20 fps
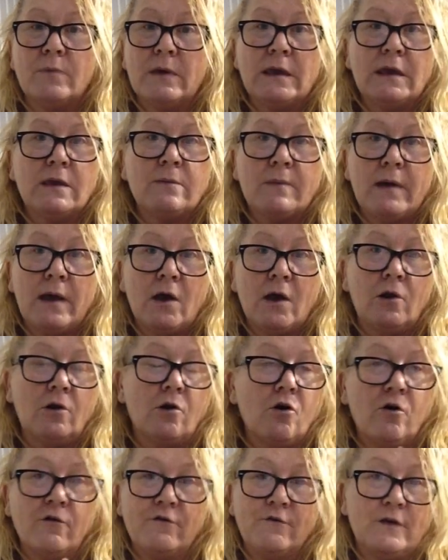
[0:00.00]
email
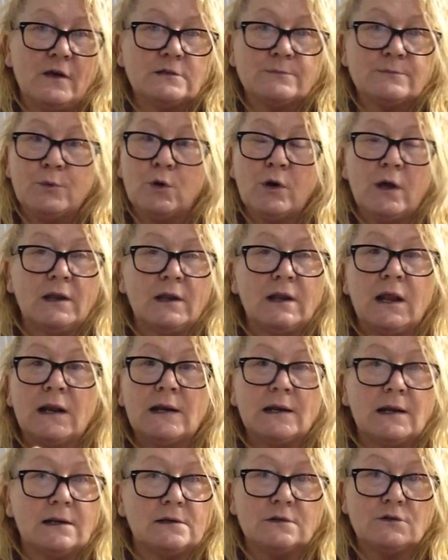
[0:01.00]
or Facebook, and I'll
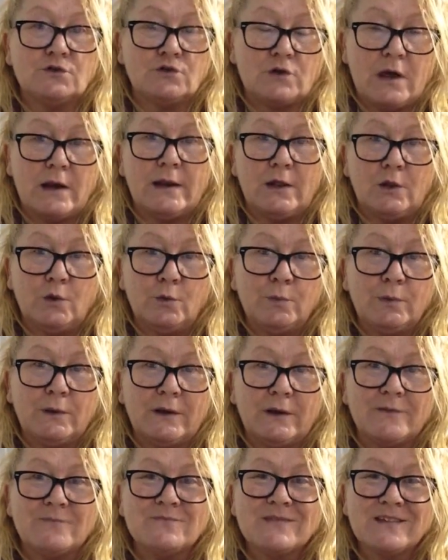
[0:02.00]
gladly try and help
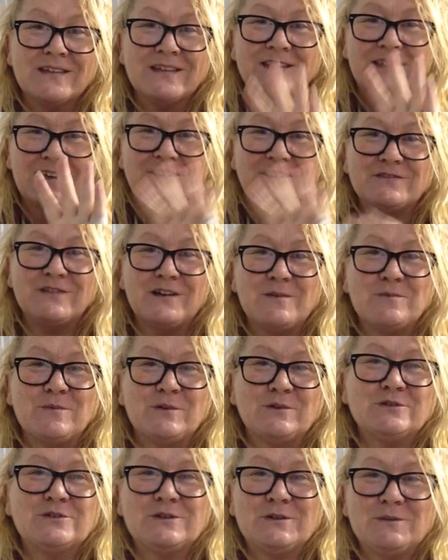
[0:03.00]
you. Thanks very
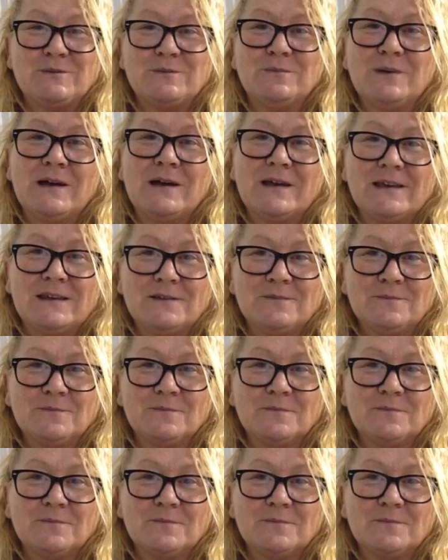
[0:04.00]
much. Bye.